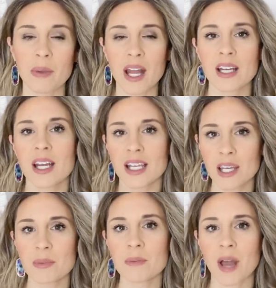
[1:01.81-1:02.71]
But
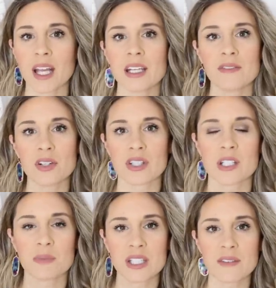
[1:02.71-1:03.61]
keep in mind, if there's a
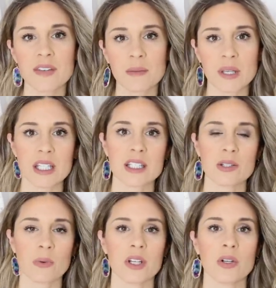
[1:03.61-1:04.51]
specific piece
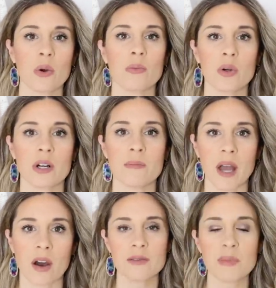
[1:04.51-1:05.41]
you wanna know more
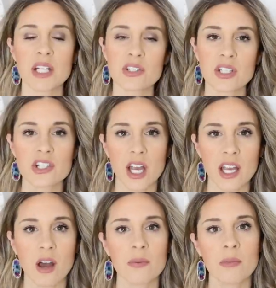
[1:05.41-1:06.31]
about, make sure to
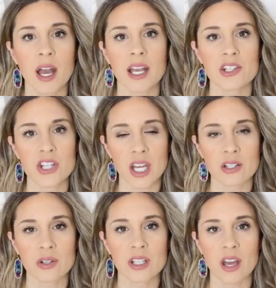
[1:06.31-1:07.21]
check out my
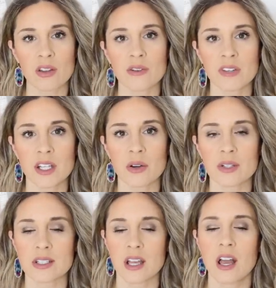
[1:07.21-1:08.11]
channel and the other
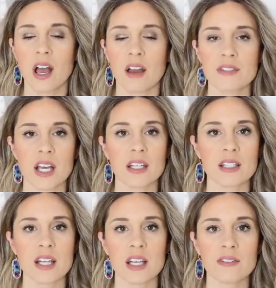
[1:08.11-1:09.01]
videos. I've done
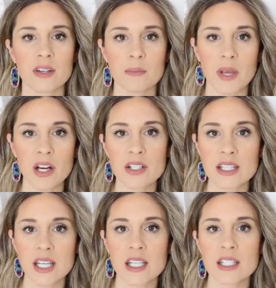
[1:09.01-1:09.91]
a ton of
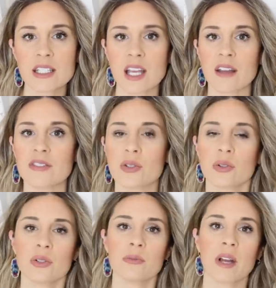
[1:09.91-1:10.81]
comparisons, I've
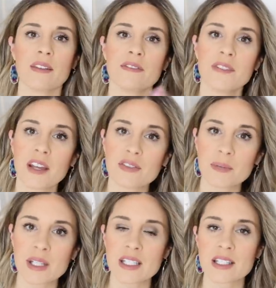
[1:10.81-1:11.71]
shown you my
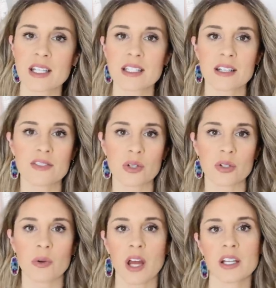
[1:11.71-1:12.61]
favorite pieces, I've
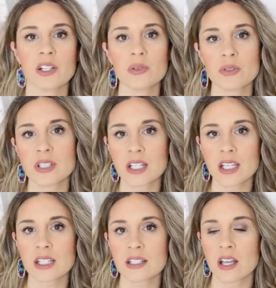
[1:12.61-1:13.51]
shown you how to use
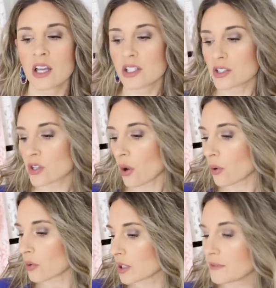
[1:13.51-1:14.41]
these,
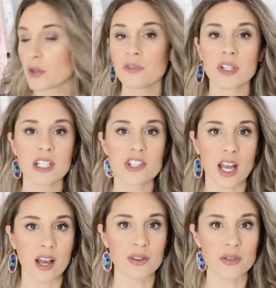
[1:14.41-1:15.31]
so feel free to
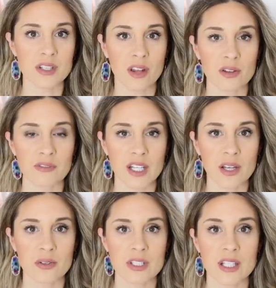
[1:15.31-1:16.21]
check out those other
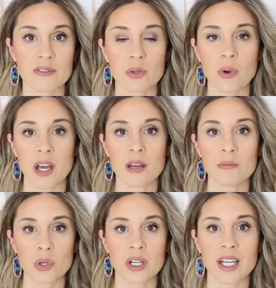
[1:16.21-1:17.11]
videos if you want a
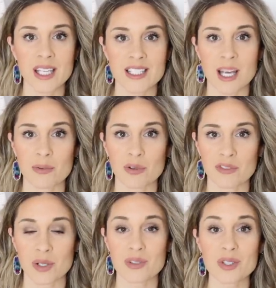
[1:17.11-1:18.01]
more in-depth
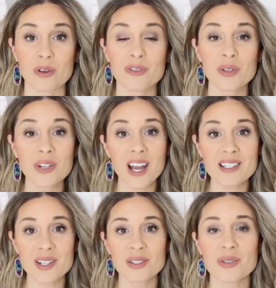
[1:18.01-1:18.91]
review. So if you
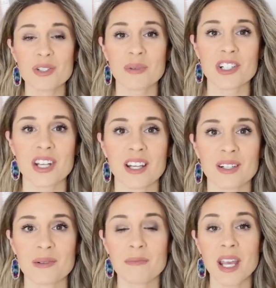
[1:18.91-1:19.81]
guys are new to my
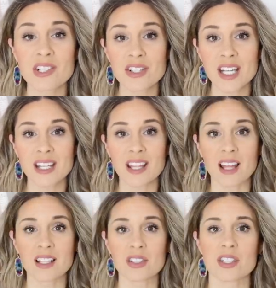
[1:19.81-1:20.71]
channel, make sure to hit
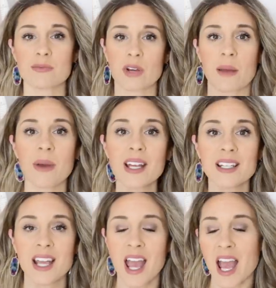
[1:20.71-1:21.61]
that little subscribe
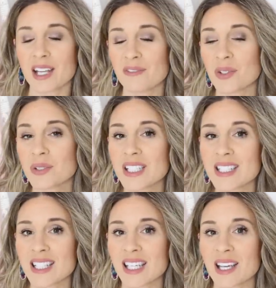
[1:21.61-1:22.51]
button. And if you want to
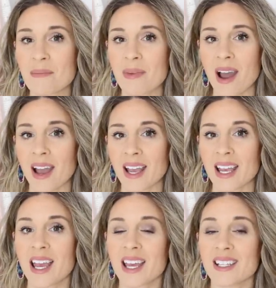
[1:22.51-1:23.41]
see
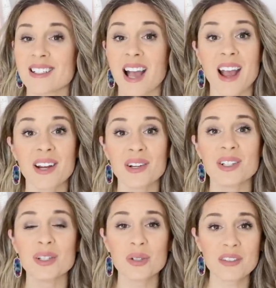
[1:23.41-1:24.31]
my
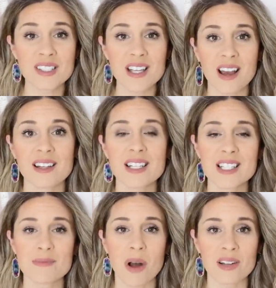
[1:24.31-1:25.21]
entire Louis Vuitton
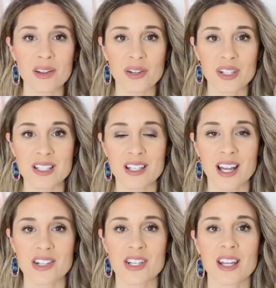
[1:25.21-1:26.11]
small leather goods
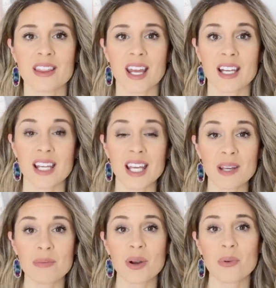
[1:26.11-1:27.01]
collection, then
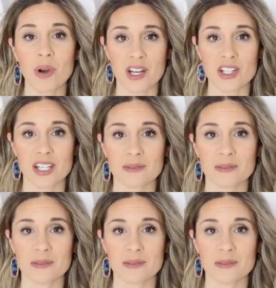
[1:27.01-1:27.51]
keep watching.